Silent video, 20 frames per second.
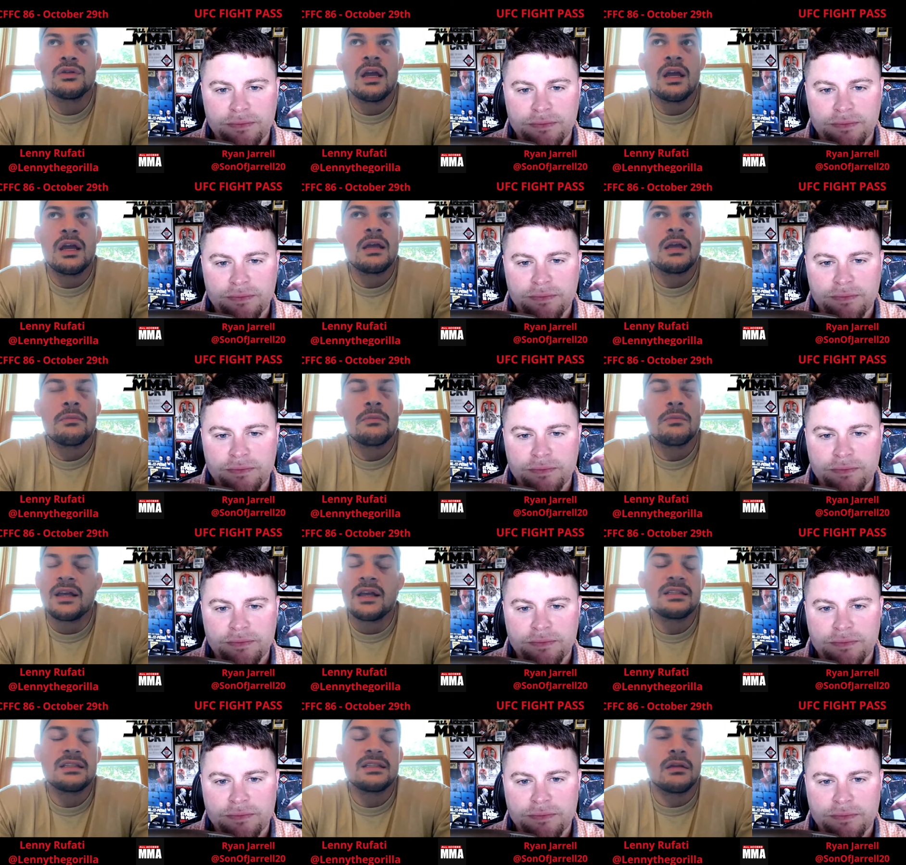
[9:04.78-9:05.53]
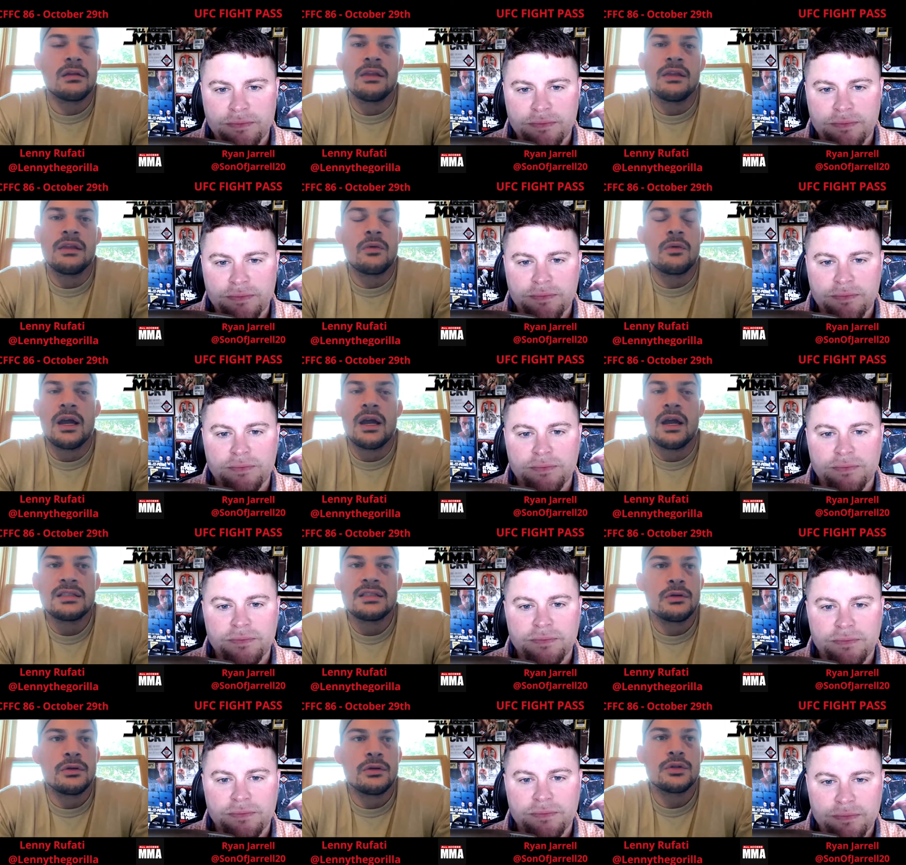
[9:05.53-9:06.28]
Speaker 1: training, but I still either way
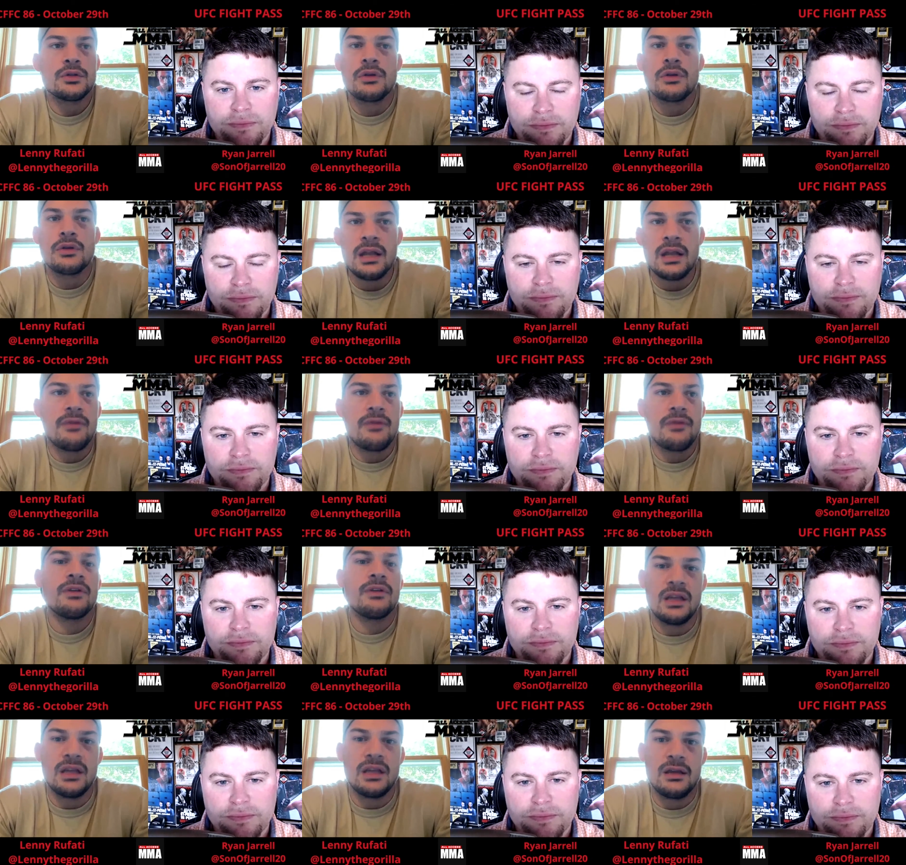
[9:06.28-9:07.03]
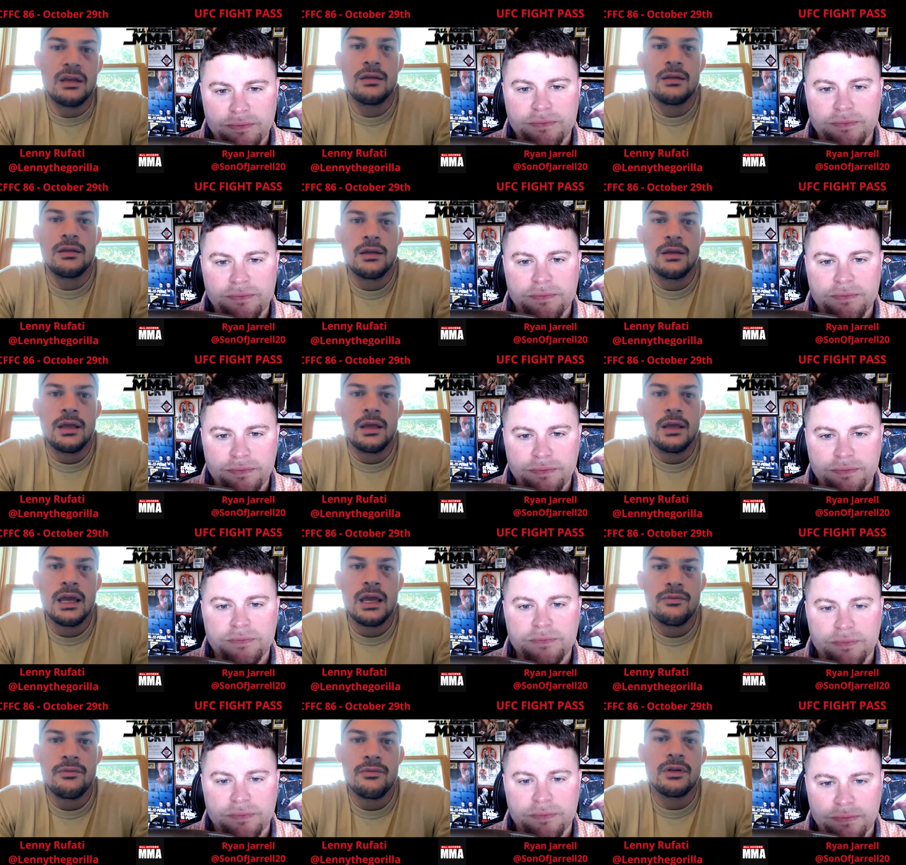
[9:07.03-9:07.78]
I still train every day.
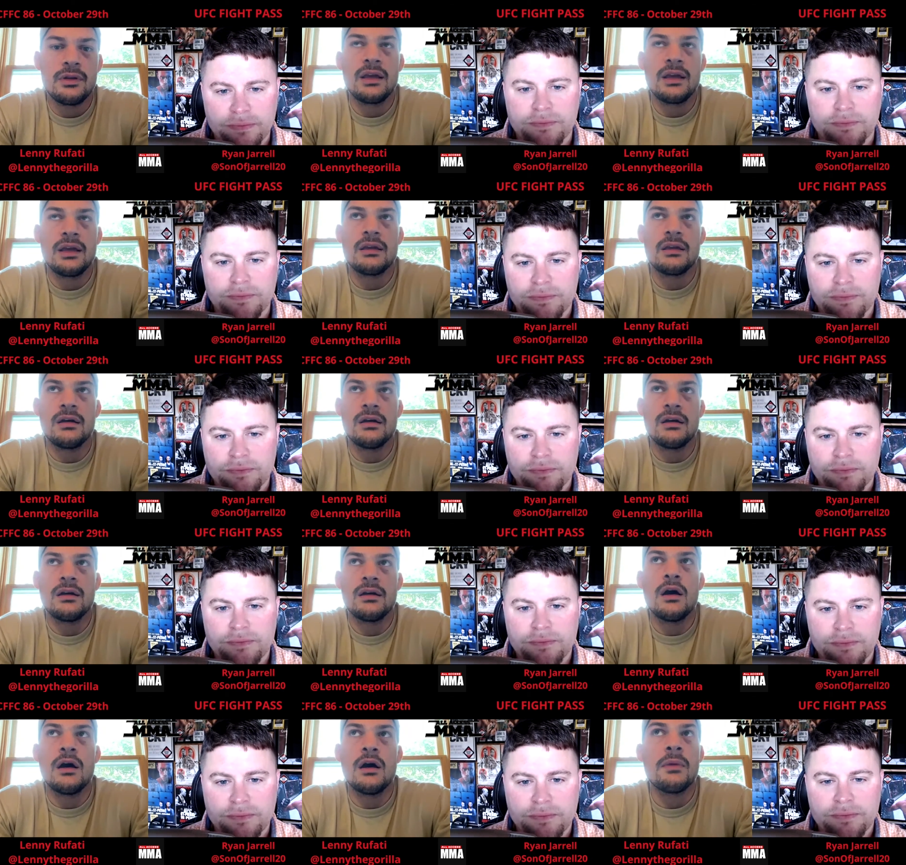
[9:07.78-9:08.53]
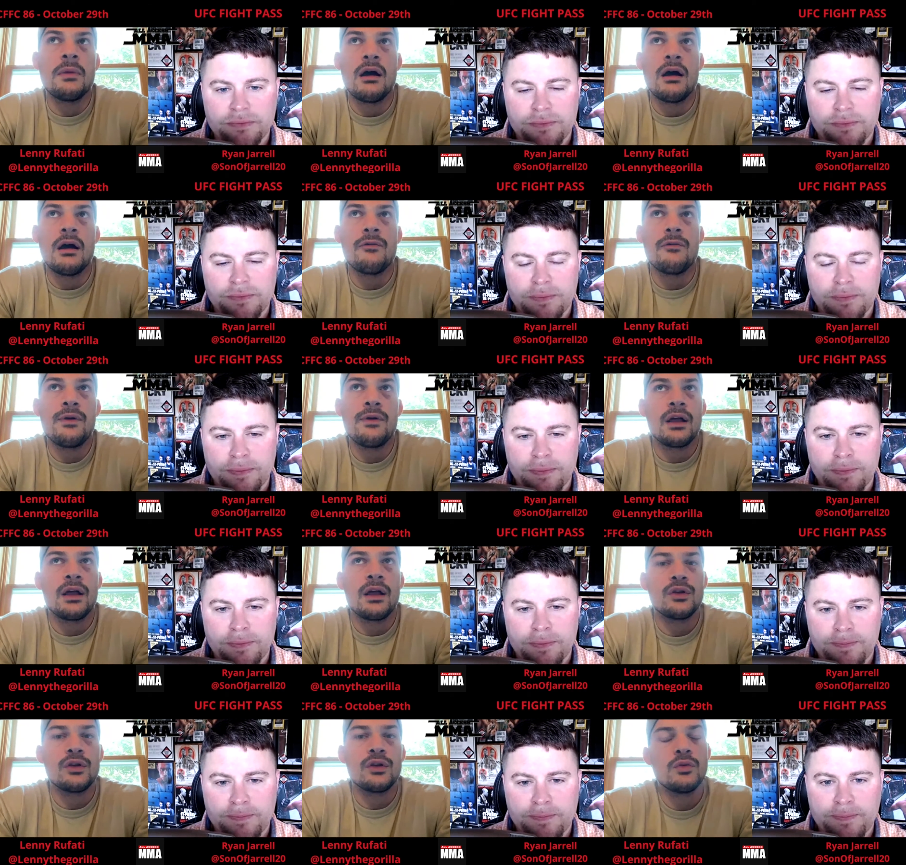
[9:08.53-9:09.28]
Every mm-hmm. like uh, on my off
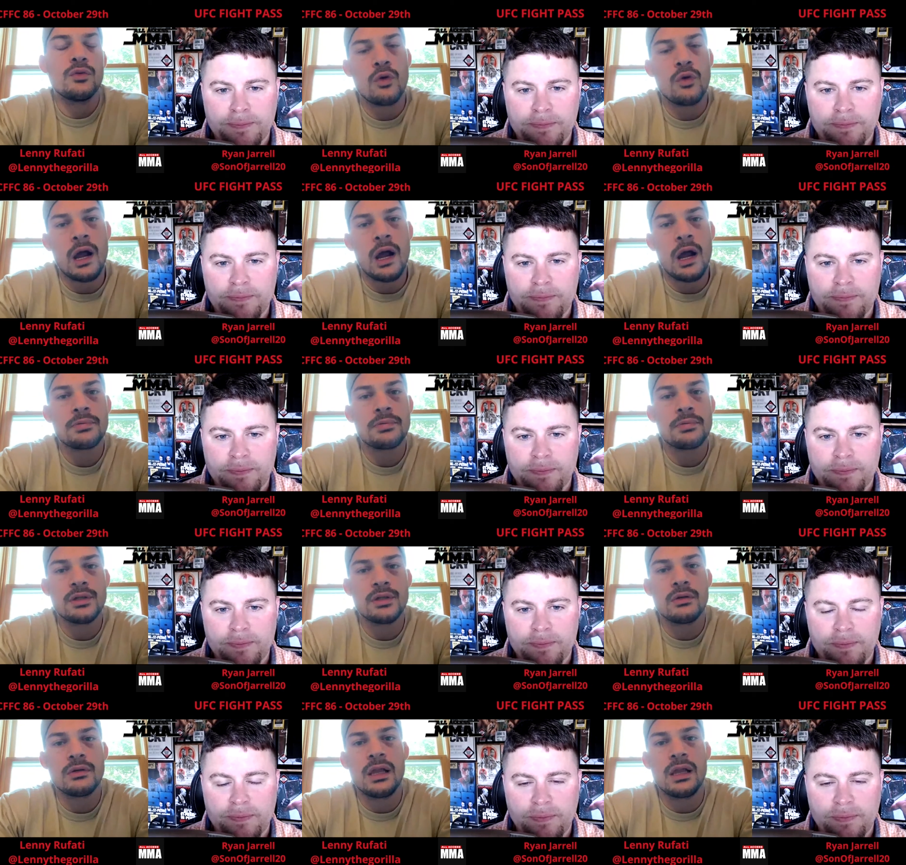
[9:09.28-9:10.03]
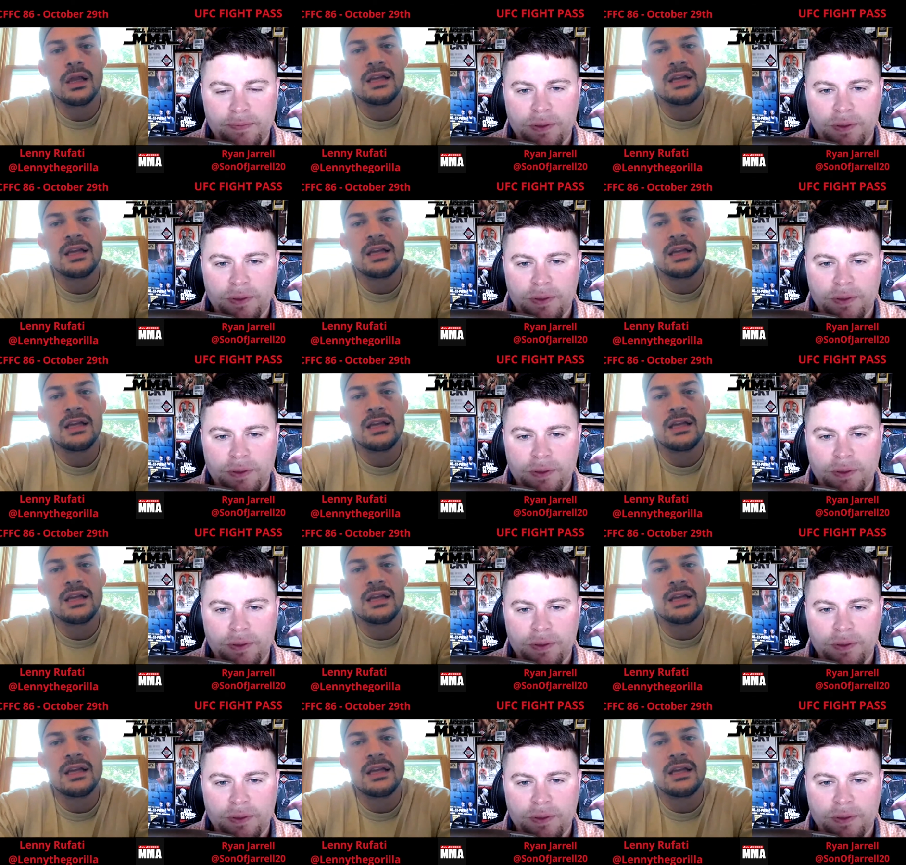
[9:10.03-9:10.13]
week I'll do more optional